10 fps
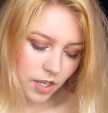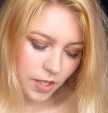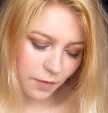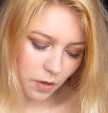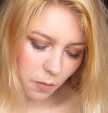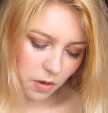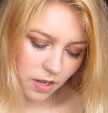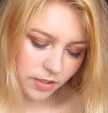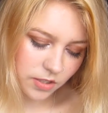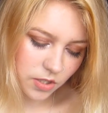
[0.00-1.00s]
You've got
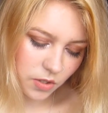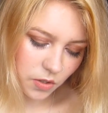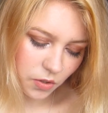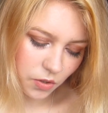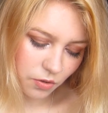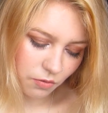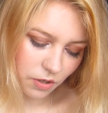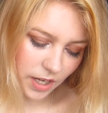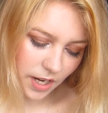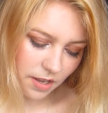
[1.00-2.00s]
1, 2,
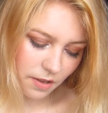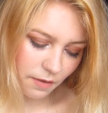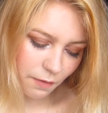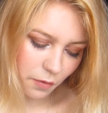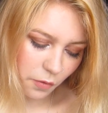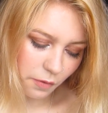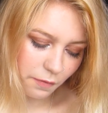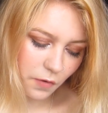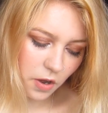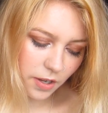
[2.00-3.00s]
3, 4,
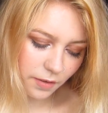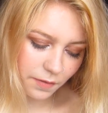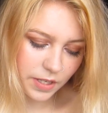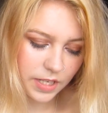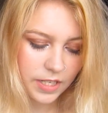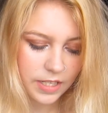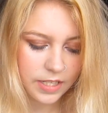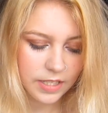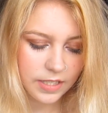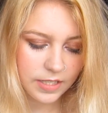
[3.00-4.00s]

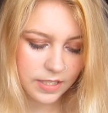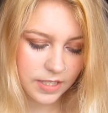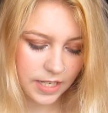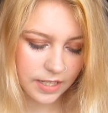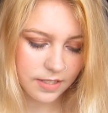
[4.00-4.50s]
5, 6,